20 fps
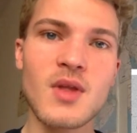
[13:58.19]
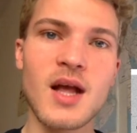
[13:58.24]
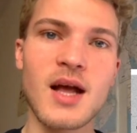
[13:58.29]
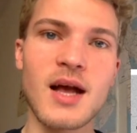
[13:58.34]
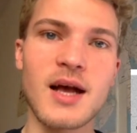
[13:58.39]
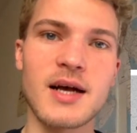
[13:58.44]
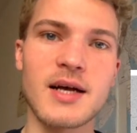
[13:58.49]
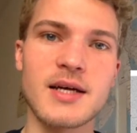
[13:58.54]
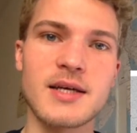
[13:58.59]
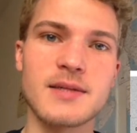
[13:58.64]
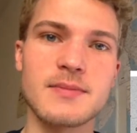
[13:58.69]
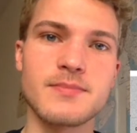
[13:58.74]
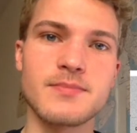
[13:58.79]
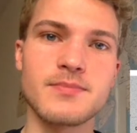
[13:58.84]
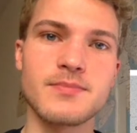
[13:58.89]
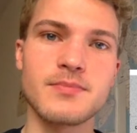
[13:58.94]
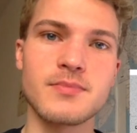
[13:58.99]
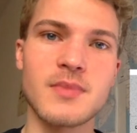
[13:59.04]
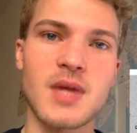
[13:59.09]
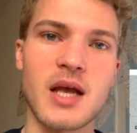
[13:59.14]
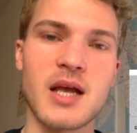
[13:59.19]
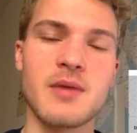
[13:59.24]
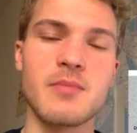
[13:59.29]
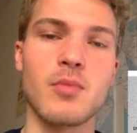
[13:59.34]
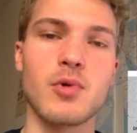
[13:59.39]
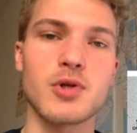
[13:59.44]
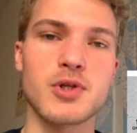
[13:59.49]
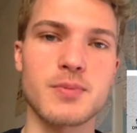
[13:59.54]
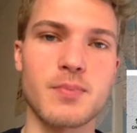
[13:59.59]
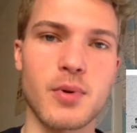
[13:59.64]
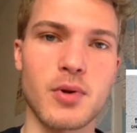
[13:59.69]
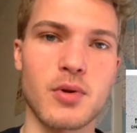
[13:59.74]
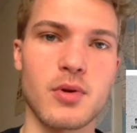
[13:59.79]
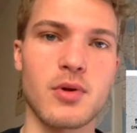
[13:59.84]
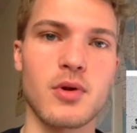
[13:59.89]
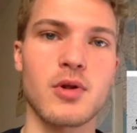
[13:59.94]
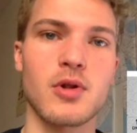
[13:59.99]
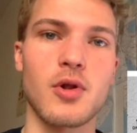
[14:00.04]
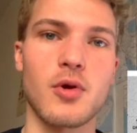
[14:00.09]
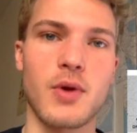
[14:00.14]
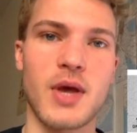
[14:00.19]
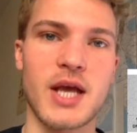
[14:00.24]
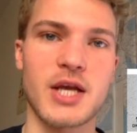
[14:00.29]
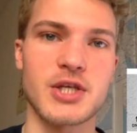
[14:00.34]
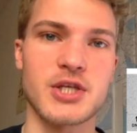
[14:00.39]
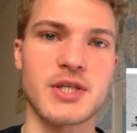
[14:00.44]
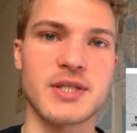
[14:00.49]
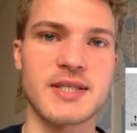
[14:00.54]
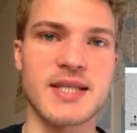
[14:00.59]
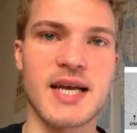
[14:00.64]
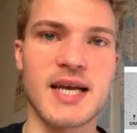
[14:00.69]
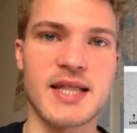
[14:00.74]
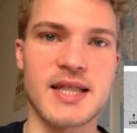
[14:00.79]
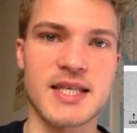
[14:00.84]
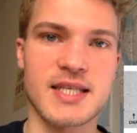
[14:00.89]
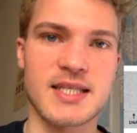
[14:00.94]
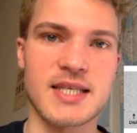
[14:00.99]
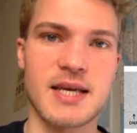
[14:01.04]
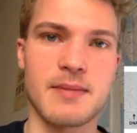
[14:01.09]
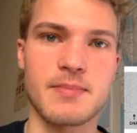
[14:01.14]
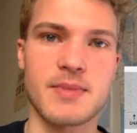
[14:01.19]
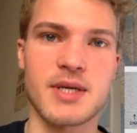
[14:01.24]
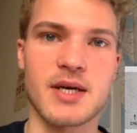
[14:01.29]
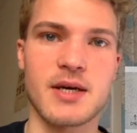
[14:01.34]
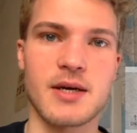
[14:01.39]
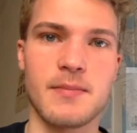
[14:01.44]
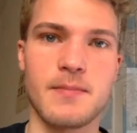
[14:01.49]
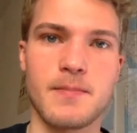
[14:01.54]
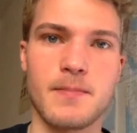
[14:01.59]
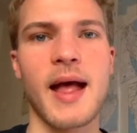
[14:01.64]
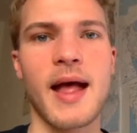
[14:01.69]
in multiple locations at the same time.